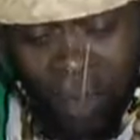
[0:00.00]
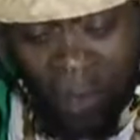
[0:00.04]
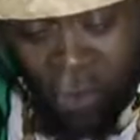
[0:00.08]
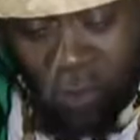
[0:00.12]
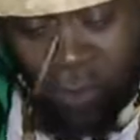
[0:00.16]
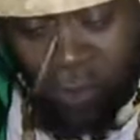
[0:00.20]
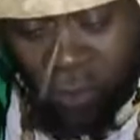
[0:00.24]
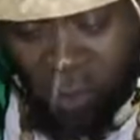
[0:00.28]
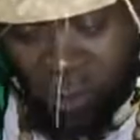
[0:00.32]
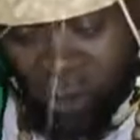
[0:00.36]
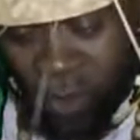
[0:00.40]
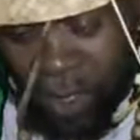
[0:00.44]

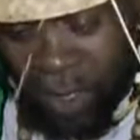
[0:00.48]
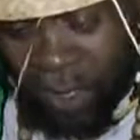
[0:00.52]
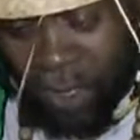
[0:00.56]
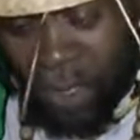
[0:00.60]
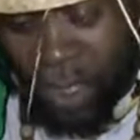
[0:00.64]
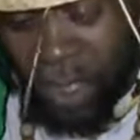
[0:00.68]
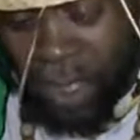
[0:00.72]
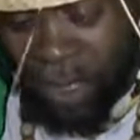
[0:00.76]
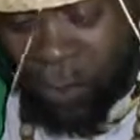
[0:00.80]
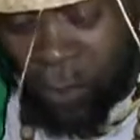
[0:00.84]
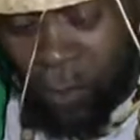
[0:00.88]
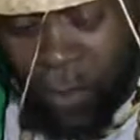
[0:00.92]
You know what?
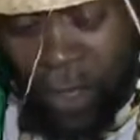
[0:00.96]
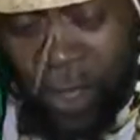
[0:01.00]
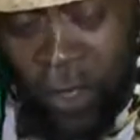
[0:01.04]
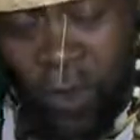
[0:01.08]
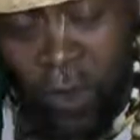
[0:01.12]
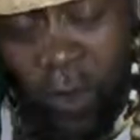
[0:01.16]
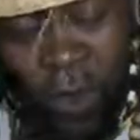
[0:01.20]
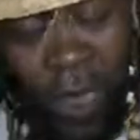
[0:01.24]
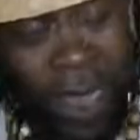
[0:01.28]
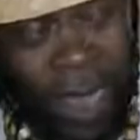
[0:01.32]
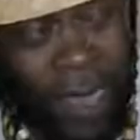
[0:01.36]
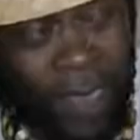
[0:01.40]
When
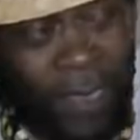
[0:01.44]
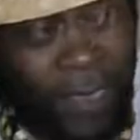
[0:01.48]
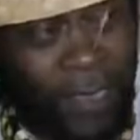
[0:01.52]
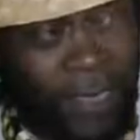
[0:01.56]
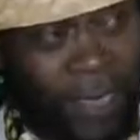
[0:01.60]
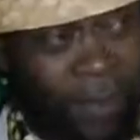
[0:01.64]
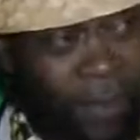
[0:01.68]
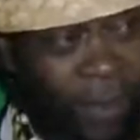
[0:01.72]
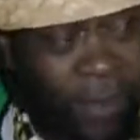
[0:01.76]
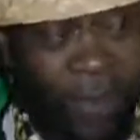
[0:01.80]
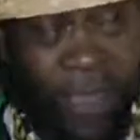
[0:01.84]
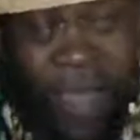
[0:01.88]
you ask
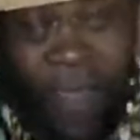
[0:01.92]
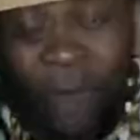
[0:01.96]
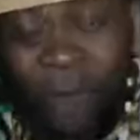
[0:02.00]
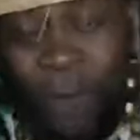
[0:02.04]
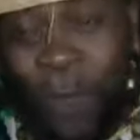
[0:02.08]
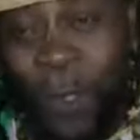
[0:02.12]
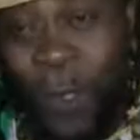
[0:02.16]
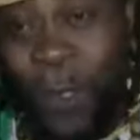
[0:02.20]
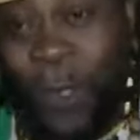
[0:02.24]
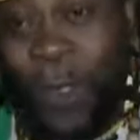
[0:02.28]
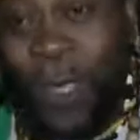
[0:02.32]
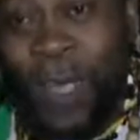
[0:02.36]
them, if
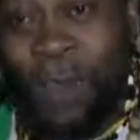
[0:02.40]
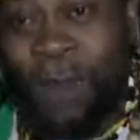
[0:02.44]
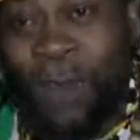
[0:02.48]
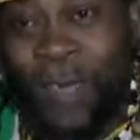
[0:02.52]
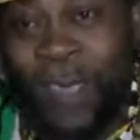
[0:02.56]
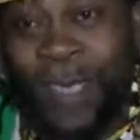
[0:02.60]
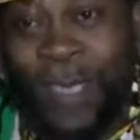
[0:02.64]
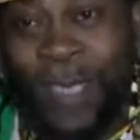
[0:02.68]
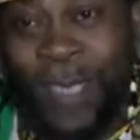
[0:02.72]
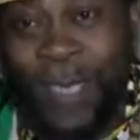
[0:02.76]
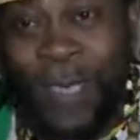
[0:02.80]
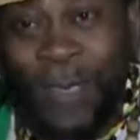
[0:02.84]
you should
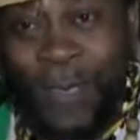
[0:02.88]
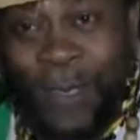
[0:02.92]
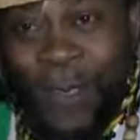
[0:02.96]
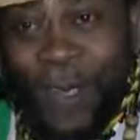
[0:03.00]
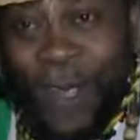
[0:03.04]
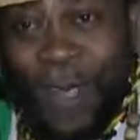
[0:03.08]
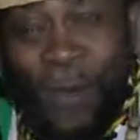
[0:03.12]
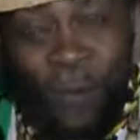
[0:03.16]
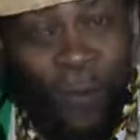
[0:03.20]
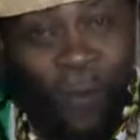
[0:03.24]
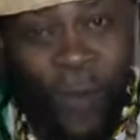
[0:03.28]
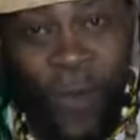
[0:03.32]
ever say
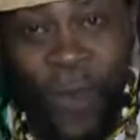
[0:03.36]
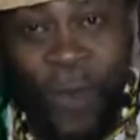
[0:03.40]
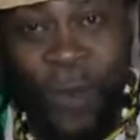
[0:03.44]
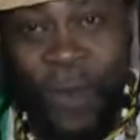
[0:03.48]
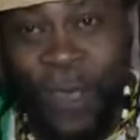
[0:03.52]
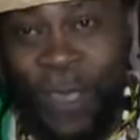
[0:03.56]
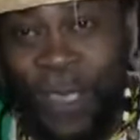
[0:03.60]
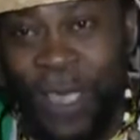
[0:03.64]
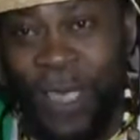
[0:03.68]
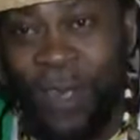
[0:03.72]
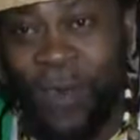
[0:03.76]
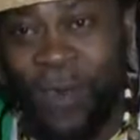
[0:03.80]
to them, where
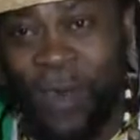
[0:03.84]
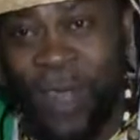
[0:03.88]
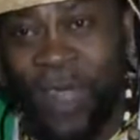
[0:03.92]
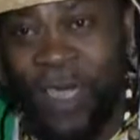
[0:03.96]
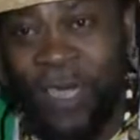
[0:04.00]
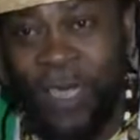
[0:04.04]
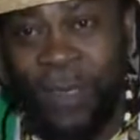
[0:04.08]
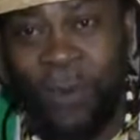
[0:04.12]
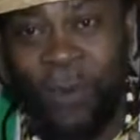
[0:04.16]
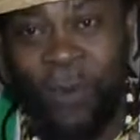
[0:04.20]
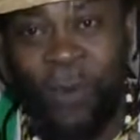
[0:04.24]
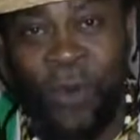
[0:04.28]
is the
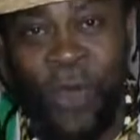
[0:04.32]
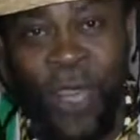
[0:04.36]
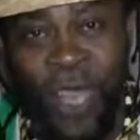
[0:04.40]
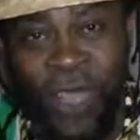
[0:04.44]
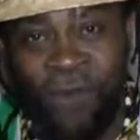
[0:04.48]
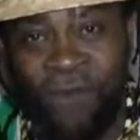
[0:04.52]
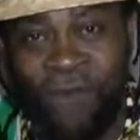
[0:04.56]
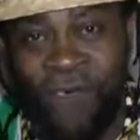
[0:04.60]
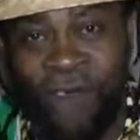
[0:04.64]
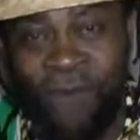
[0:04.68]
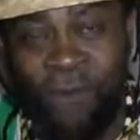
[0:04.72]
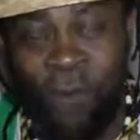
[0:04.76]

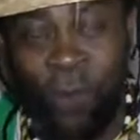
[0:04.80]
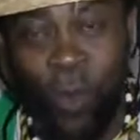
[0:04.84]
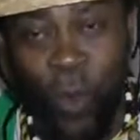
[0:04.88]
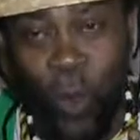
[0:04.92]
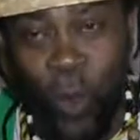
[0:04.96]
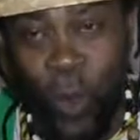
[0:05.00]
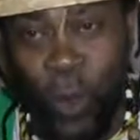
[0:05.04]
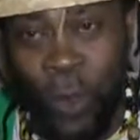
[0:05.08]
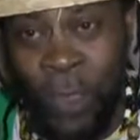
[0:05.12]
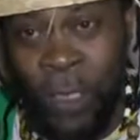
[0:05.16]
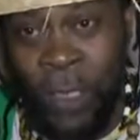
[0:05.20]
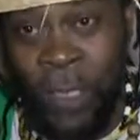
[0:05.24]
grave of
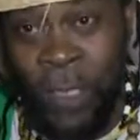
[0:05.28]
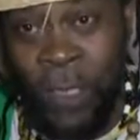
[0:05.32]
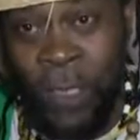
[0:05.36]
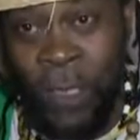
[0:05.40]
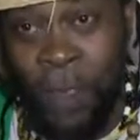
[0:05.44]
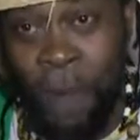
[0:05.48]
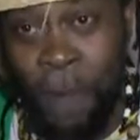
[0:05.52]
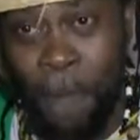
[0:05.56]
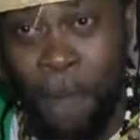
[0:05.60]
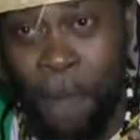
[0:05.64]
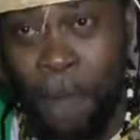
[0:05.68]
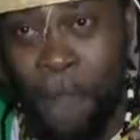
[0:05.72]

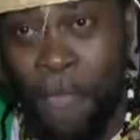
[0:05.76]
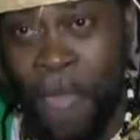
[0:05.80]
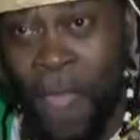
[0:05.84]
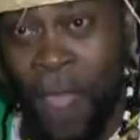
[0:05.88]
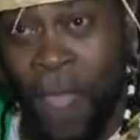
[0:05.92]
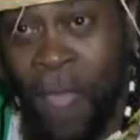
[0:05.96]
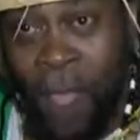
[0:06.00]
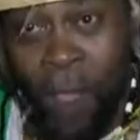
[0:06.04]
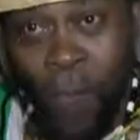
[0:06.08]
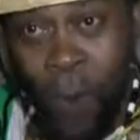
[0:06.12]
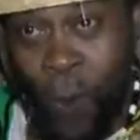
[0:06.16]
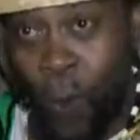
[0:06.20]
Moses?
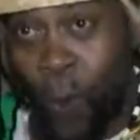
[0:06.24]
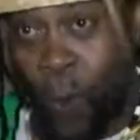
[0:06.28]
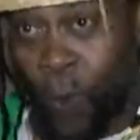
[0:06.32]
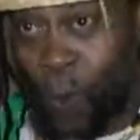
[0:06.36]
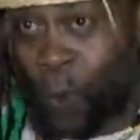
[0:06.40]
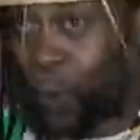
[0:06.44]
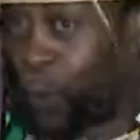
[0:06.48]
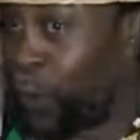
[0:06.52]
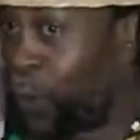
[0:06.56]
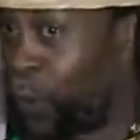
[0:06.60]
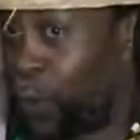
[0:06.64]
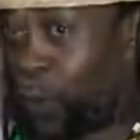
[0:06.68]

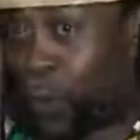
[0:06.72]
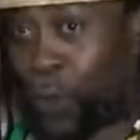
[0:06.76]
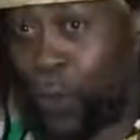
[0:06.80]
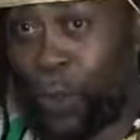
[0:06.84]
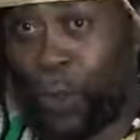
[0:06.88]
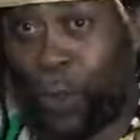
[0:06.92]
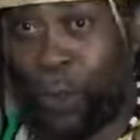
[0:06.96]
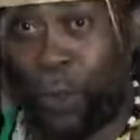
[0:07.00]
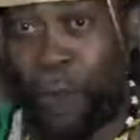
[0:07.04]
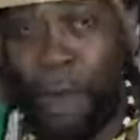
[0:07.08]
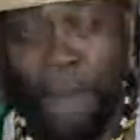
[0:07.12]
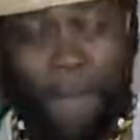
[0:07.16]
Oh, don't
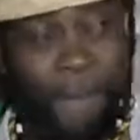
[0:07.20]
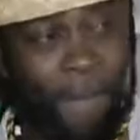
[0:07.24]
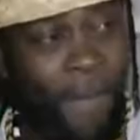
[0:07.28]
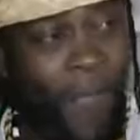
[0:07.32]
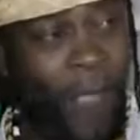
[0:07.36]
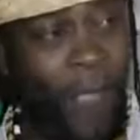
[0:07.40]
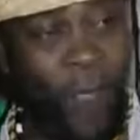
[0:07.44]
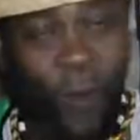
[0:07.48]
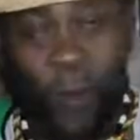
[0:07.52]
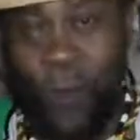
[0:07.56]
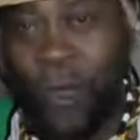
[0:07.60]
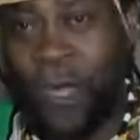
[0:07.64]
know.
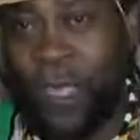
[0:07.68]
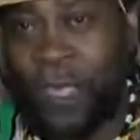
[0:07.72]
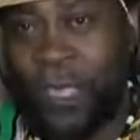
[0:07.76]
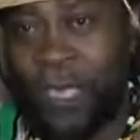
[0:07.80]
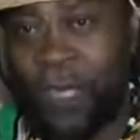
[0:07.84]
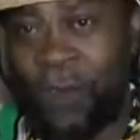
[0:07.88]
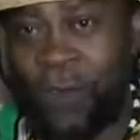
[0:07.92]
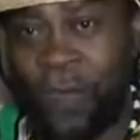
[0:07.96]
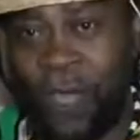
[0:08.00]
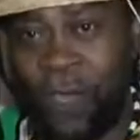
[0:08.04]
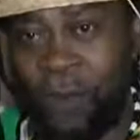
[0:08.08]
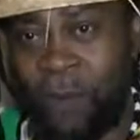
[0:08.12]
Where's
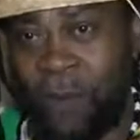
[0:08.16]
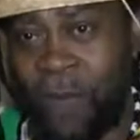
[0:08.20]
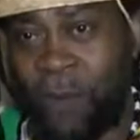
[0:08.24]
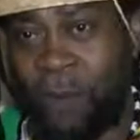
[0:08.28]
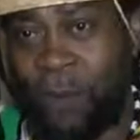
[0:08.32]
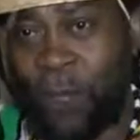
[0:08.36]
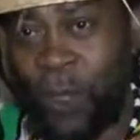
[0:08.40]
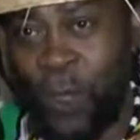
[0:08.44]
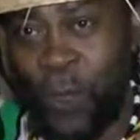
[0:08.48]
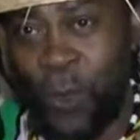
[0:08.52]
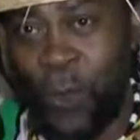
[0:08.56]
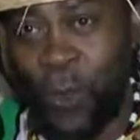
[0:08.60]
the grave
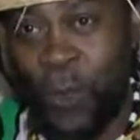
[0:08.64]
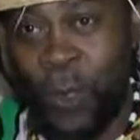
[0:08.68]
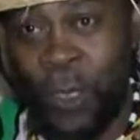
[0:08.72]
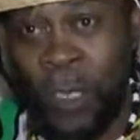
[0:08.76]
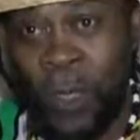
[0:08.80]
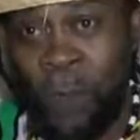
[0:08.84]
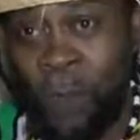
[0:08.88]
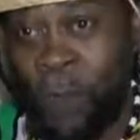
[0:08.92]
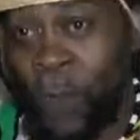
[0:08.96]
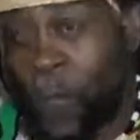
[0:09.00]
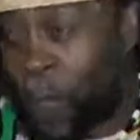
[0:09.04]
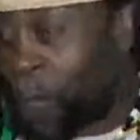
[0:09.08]
of
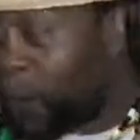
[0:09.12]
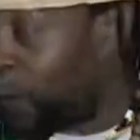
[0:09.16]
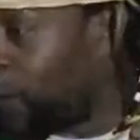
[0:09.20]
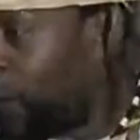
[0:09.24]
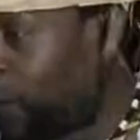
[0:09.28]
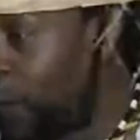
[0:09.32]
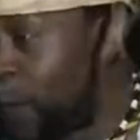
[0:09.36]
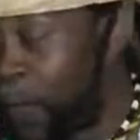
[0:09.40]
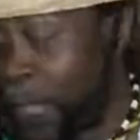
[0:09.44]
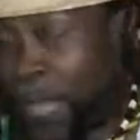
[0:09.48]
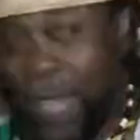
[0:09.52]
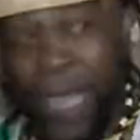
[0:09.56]
Joseph?
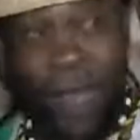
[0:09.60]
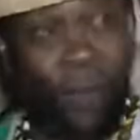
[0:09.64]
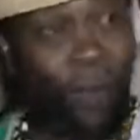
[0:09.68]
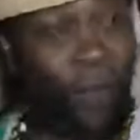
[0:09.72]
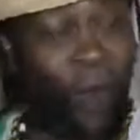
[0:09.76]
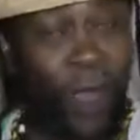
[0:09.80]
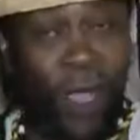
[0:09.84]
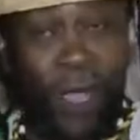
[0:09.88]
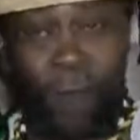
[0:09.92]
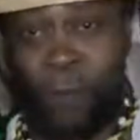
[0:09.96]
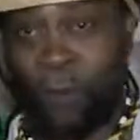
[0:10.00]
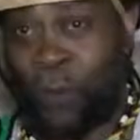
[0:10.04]
No,
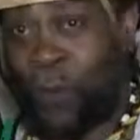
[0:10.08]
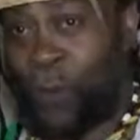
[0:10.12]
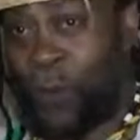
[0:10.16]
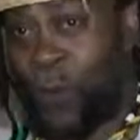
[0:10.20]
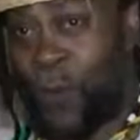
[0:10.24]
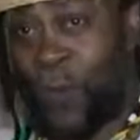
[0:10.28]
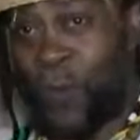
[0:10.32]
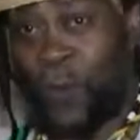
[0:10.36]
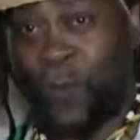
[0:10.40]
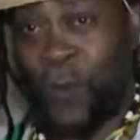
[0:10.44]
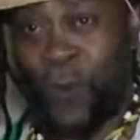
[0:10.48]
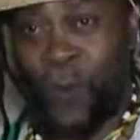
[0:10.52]
Abraham,
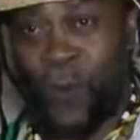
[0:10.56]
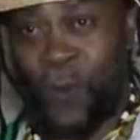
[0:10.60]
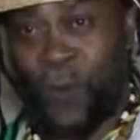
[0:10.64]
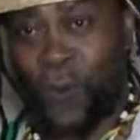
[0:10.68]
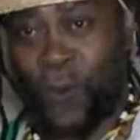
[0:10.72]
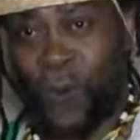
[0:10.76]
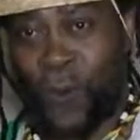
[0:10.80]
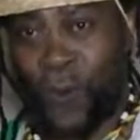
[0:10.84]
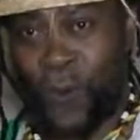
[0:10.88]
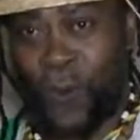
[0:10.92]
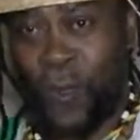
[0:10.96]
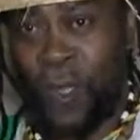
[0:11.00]
no,
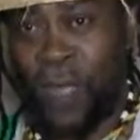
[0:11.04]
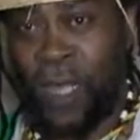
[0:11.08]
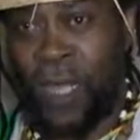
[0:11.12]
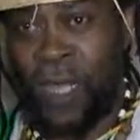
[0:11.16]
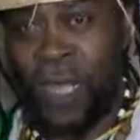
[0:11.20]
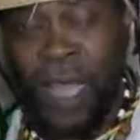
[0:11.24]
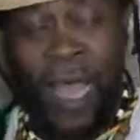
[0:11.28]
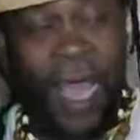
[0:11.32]
don't know.